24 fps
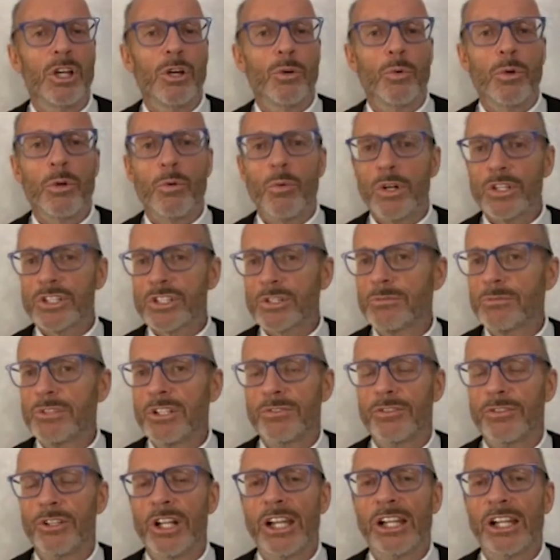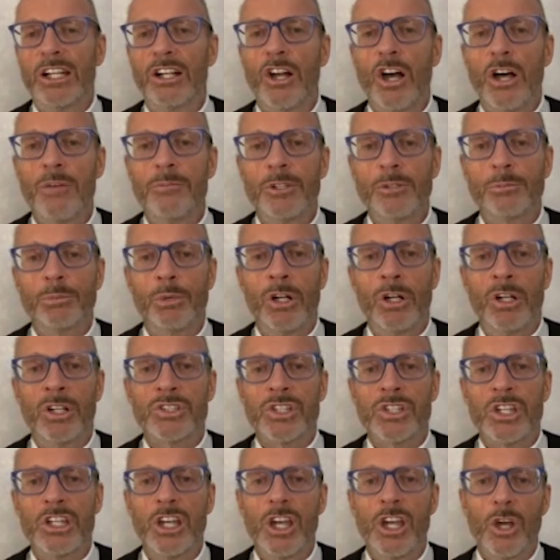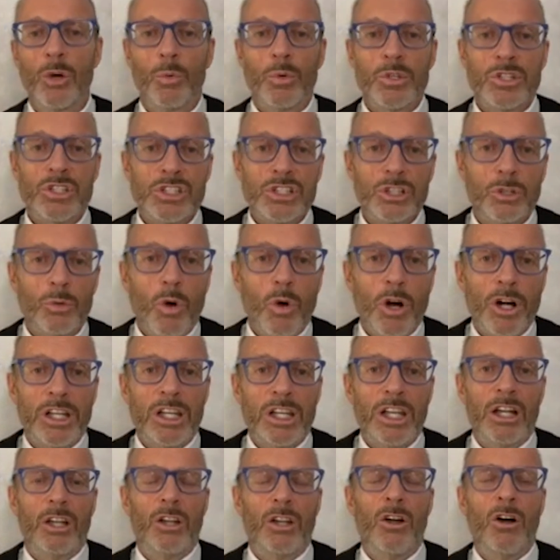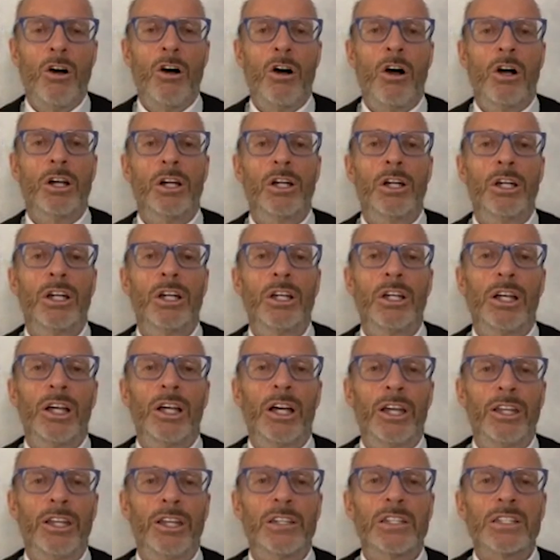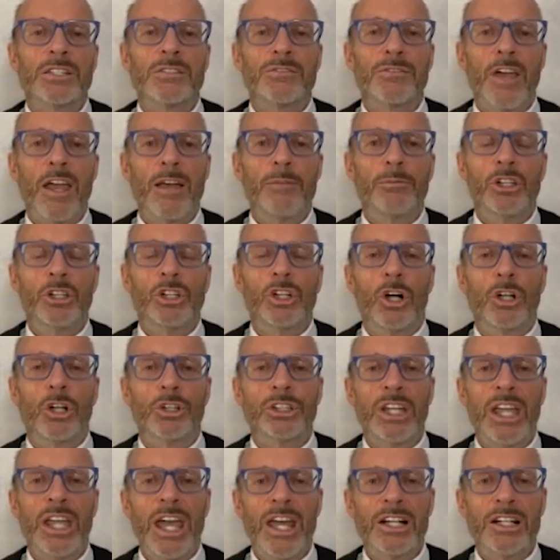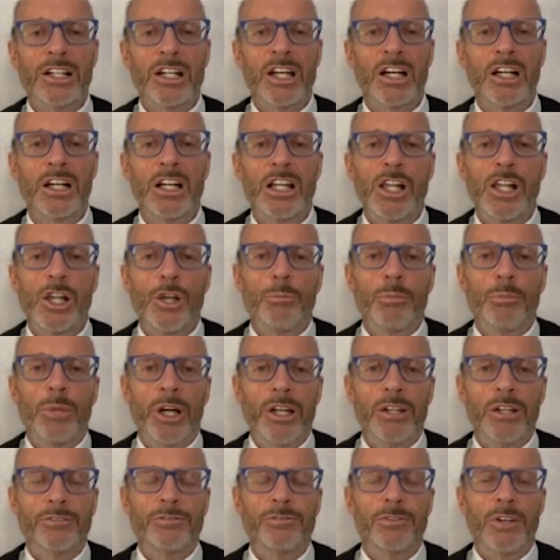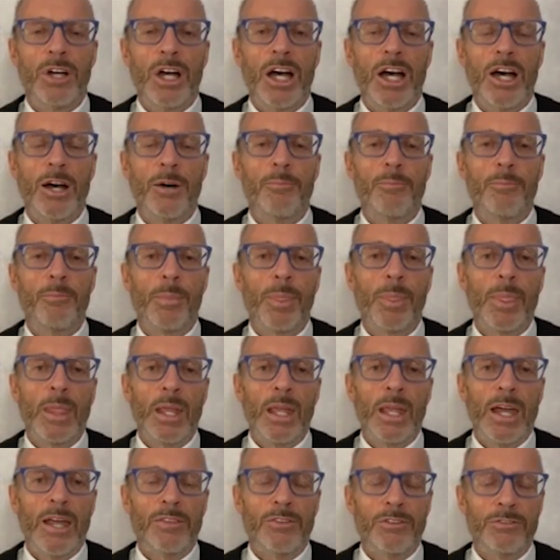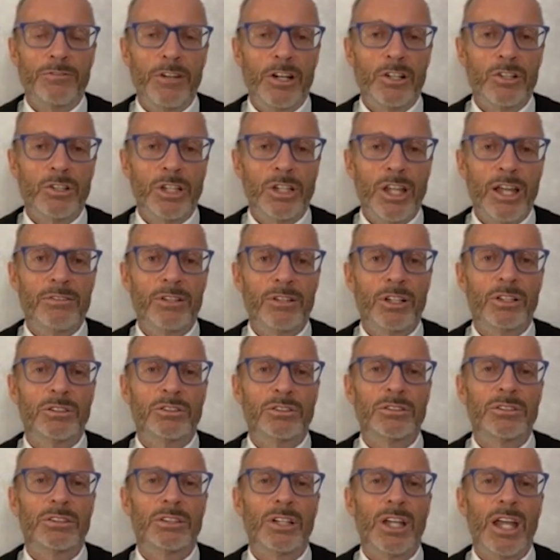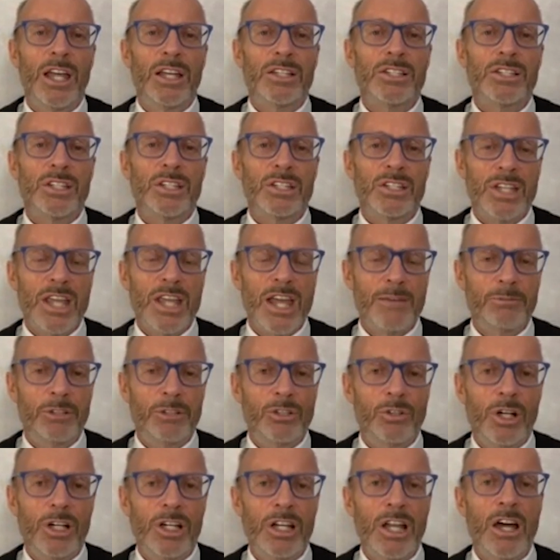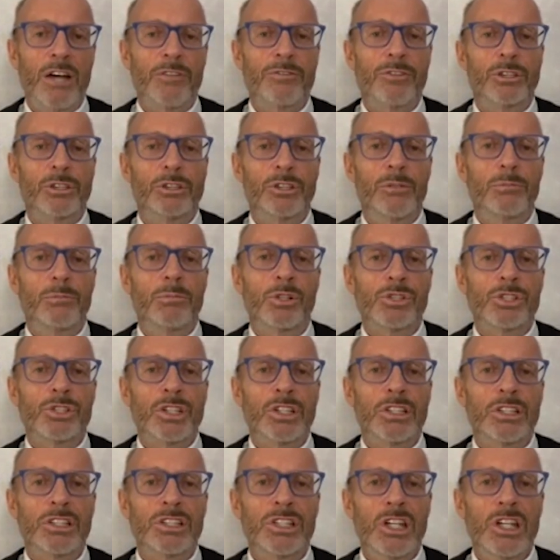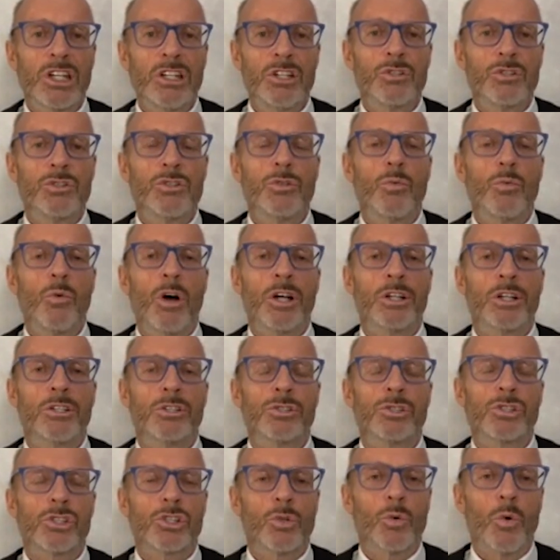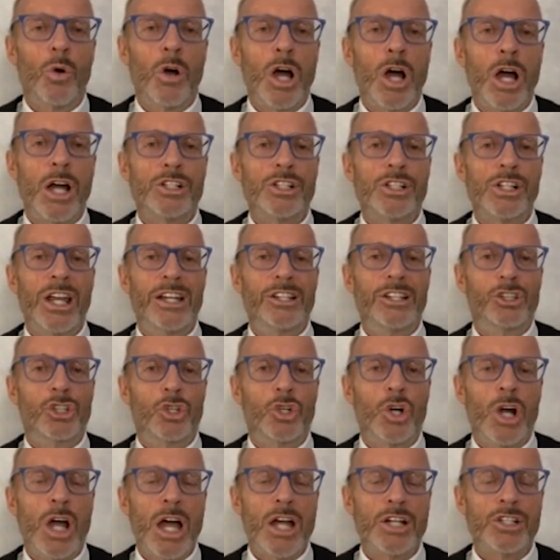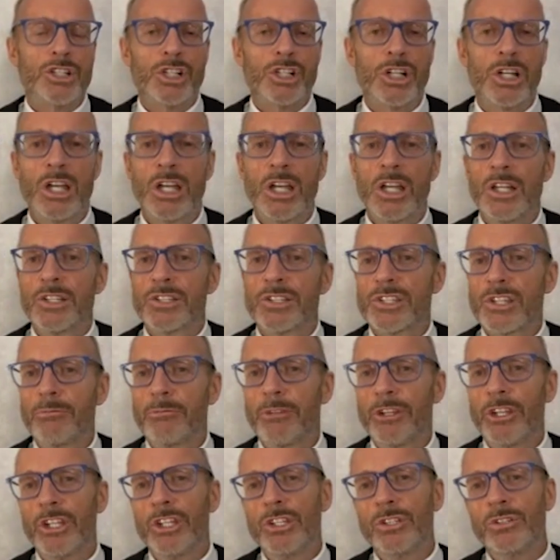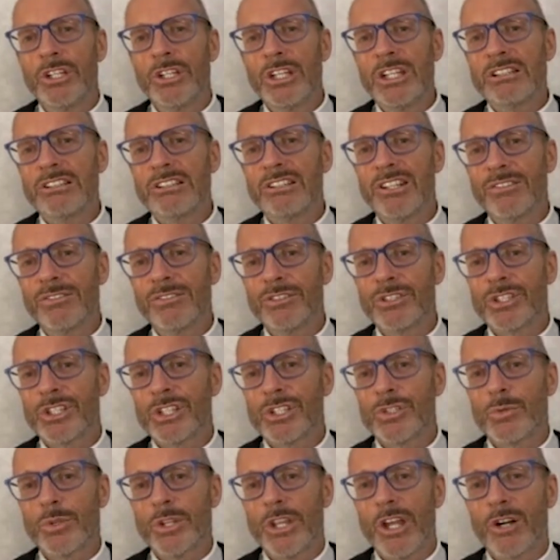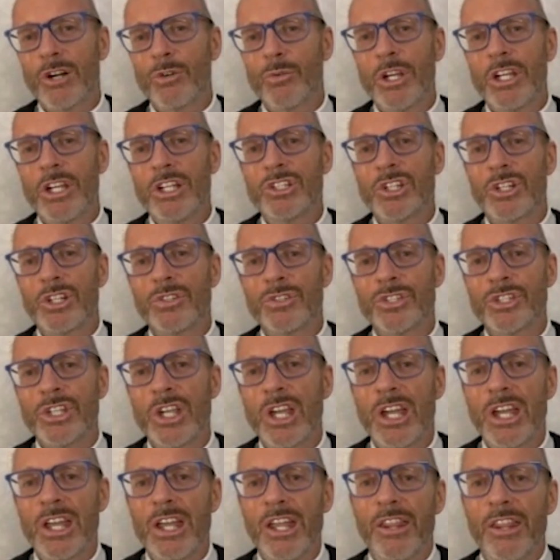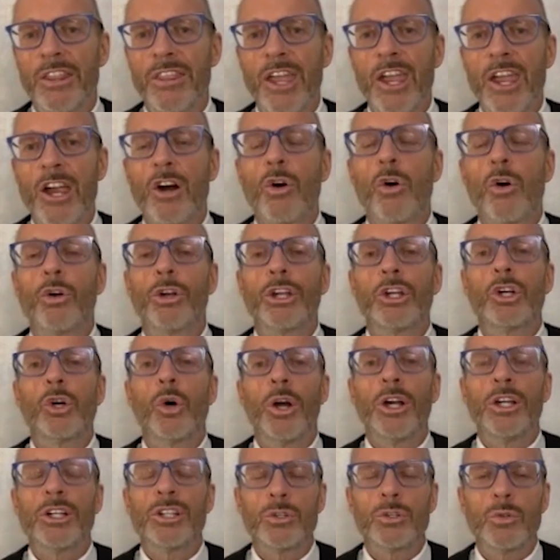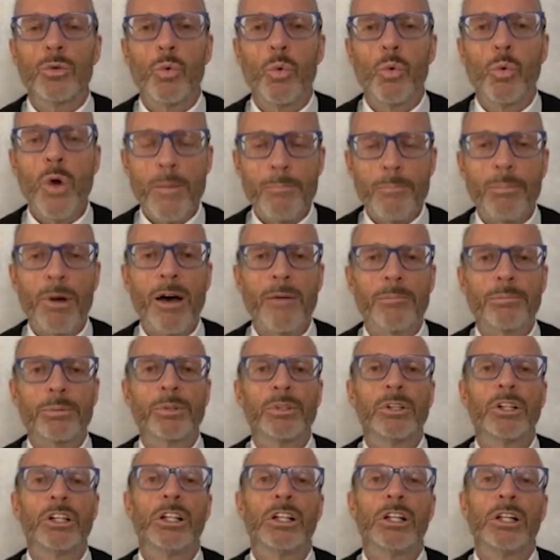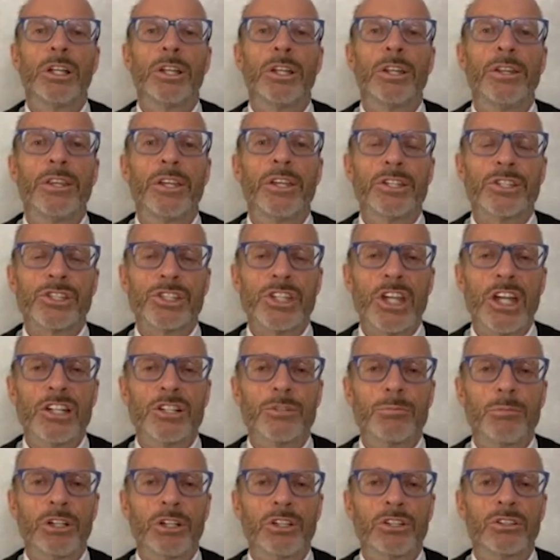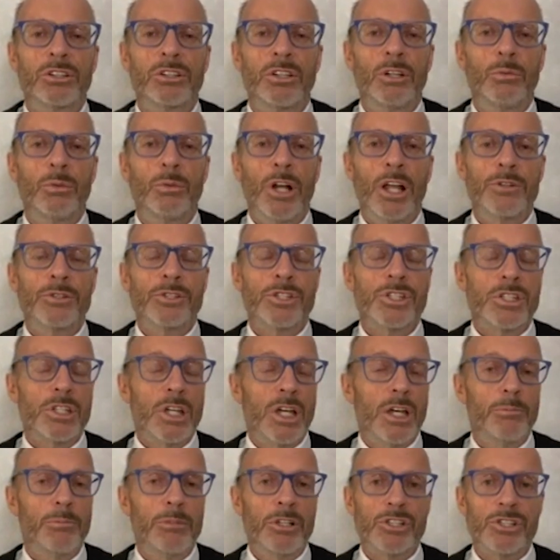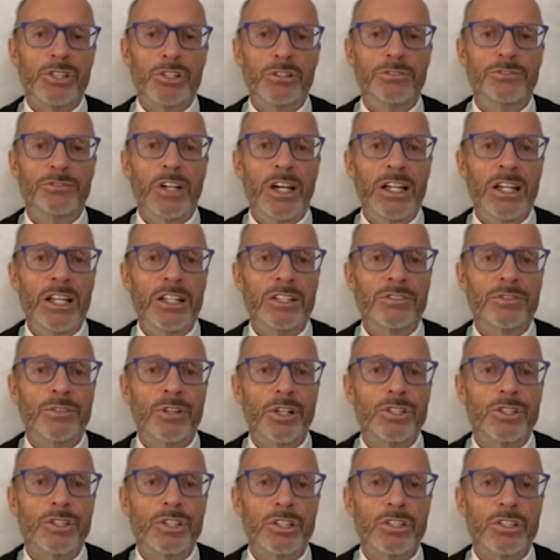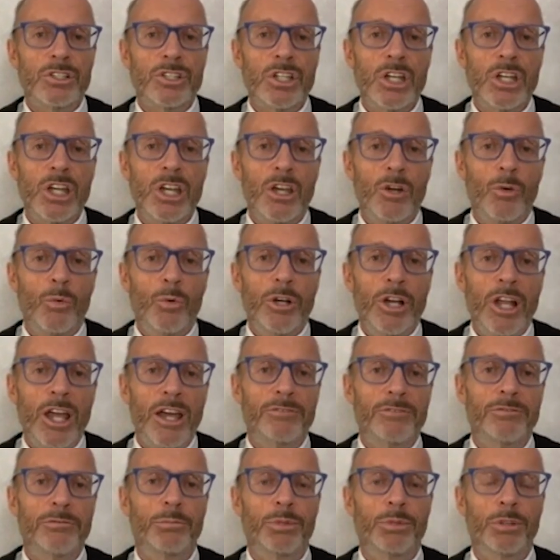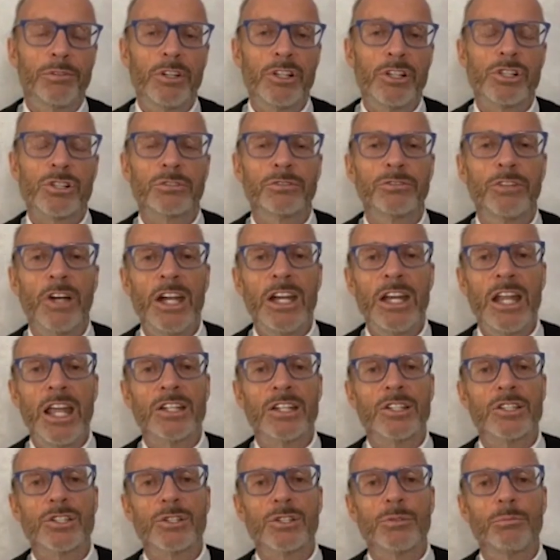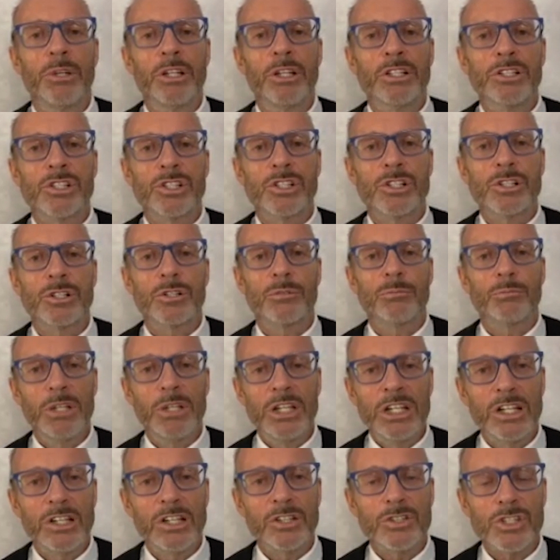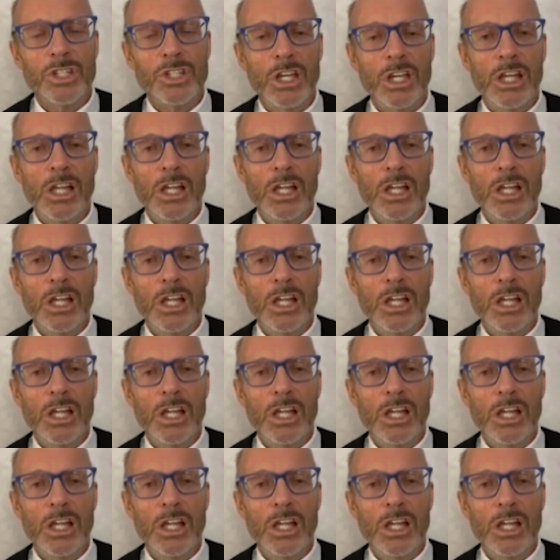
We want some different economic policy. We still want to get along in this family called Canada. But if at the federal level, as is happening right now, if the Liberals continue to want to squash and crush some of the unique differences with our regions, they are only going to whip up this sentiment. And when I was Minister of Finance, for instance, we'd have provincial finance minister meetings.